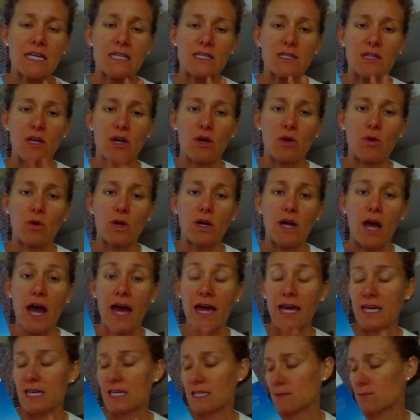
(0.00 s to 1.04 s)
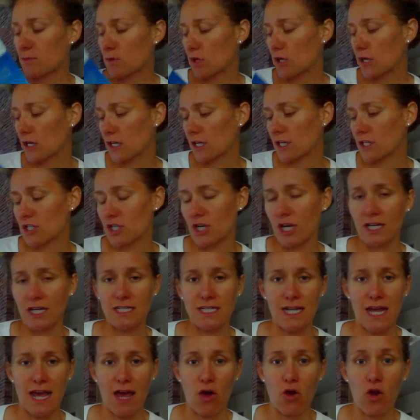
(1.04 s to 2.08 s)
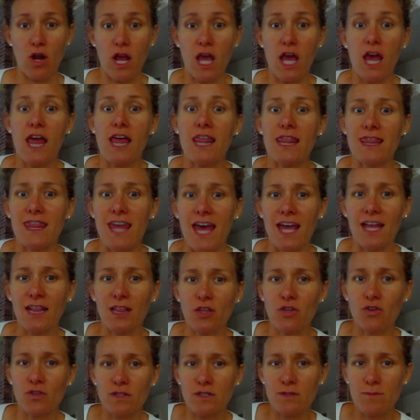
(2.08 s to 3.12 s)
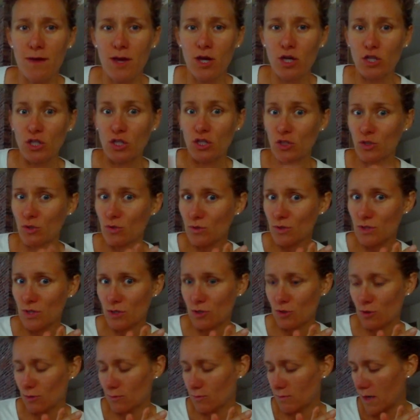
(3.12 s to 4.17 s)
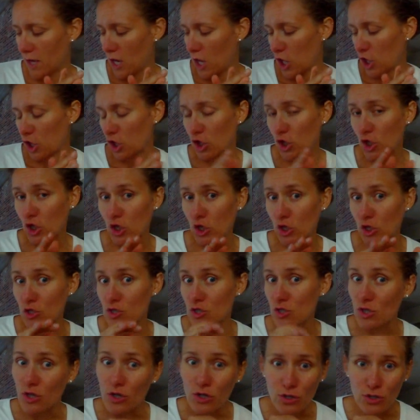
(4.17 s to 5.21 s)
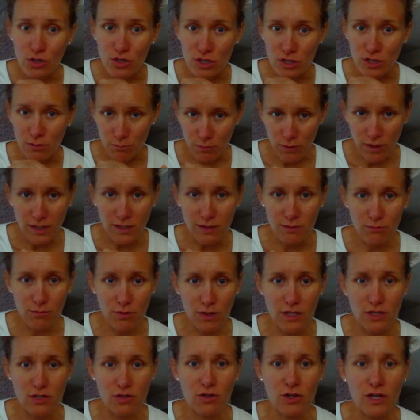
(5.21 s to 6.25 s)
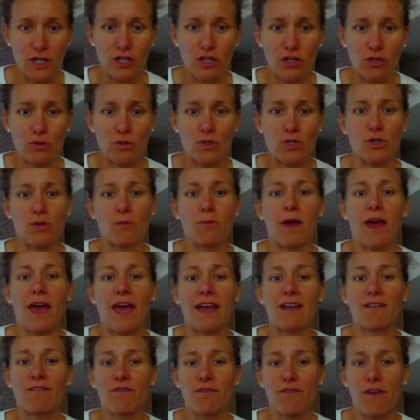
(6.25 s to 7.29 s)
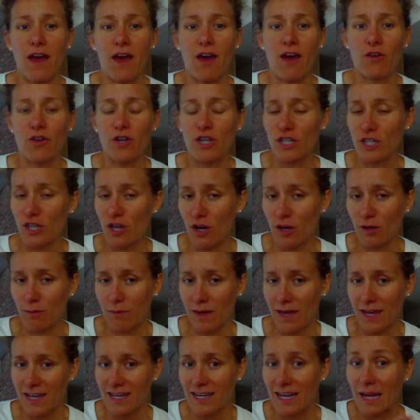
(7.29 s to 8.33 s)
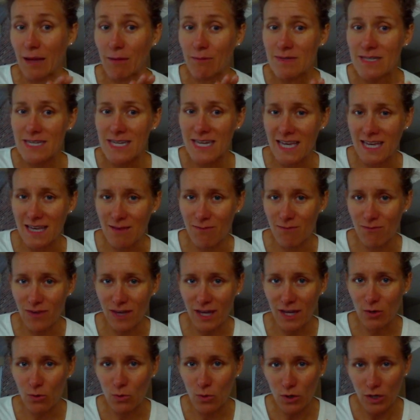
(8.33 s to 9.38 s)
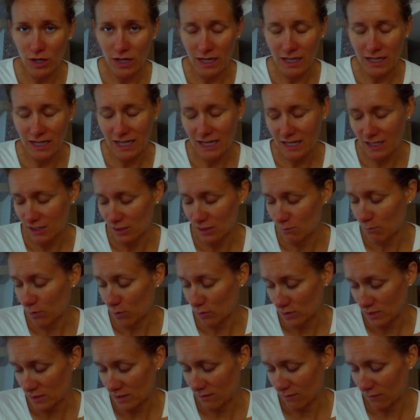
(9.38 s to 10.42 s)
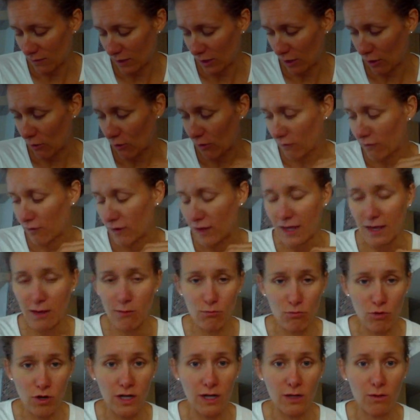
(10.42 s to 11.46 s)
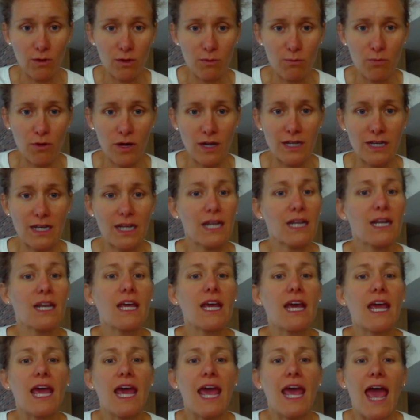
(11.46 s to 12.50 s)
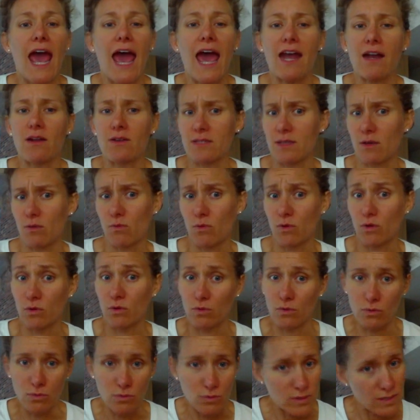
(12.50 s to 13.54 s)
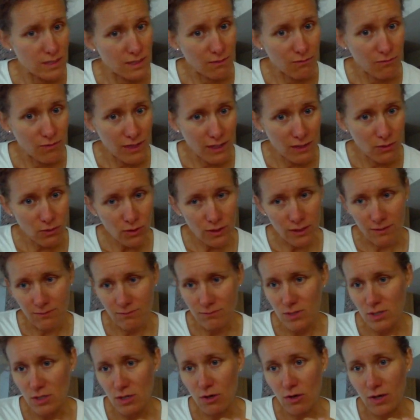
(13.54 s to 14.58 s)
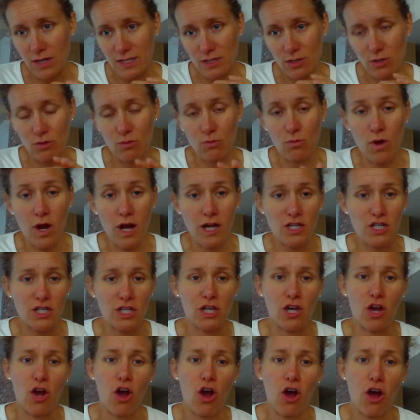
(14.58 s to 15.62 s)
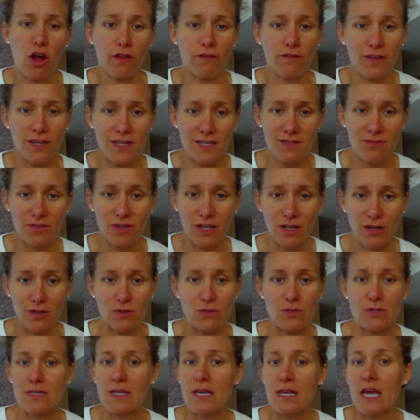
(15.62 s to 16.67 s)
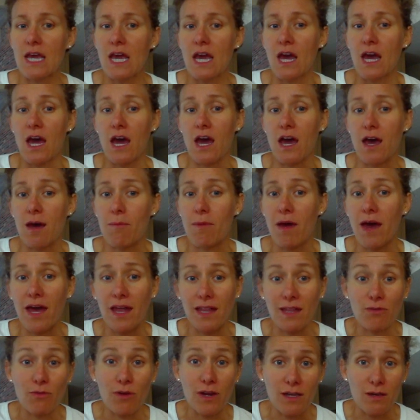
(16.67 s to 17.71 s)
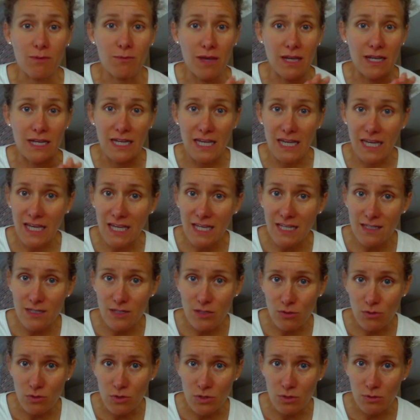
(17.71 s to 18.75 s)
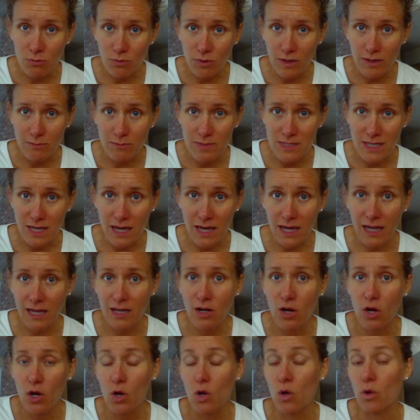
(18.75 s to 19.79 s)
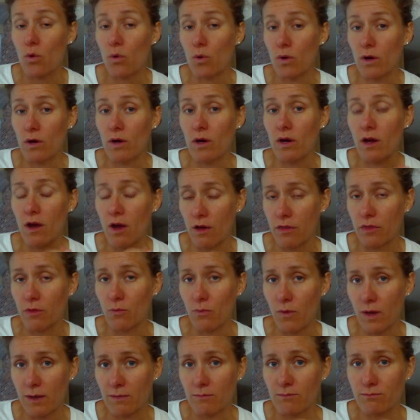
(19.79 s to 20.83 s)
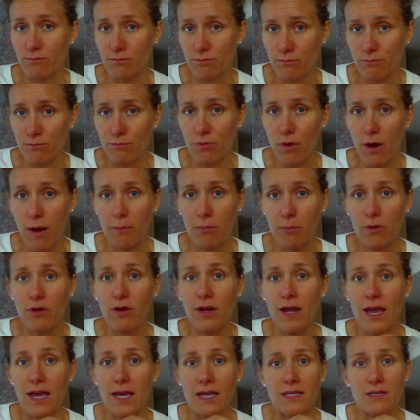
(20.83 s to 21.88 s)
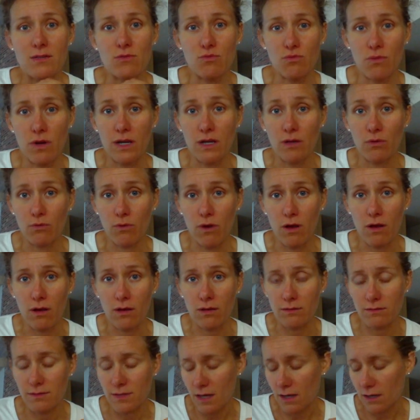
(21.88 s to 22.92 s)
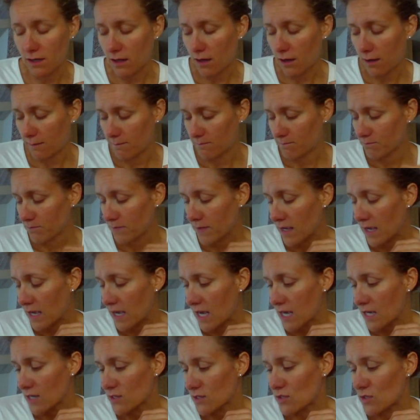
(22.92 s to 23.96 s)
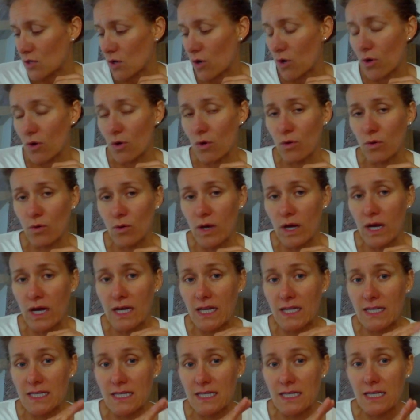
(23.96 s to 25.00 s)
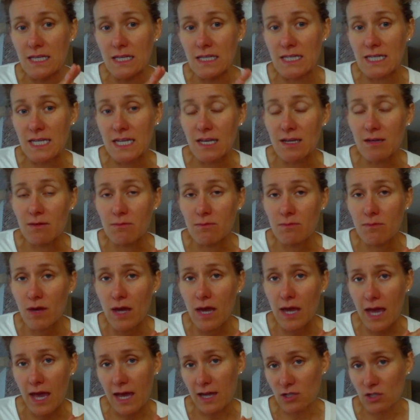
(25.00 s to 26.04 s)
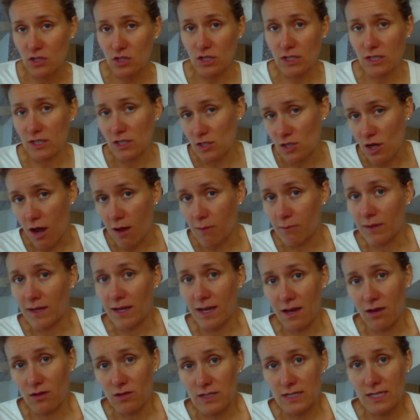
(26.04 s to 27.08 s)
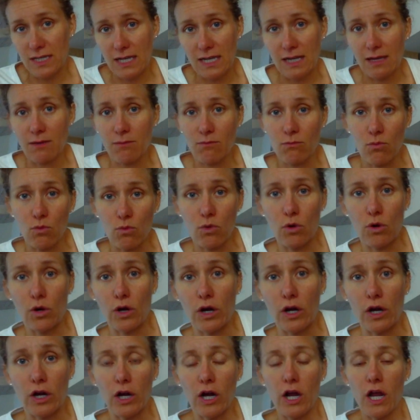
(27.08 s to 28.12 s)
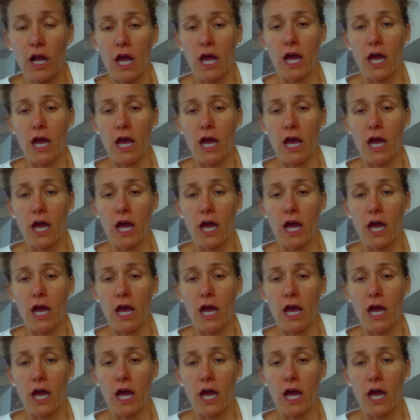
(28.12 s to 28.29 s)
So got his book, checked it out. Then learned about YouTube. Searched Brendan Brazier in YouTube and found a young man named Tim Van Orden. He had posted a video of him running with Brendan. And I was like, well, who's Tim Van Orden? So I started watching all of his videos. Highly recommend his YouTube website or on the web proper as runningraw.com. So Tim actually taught me how to eat more.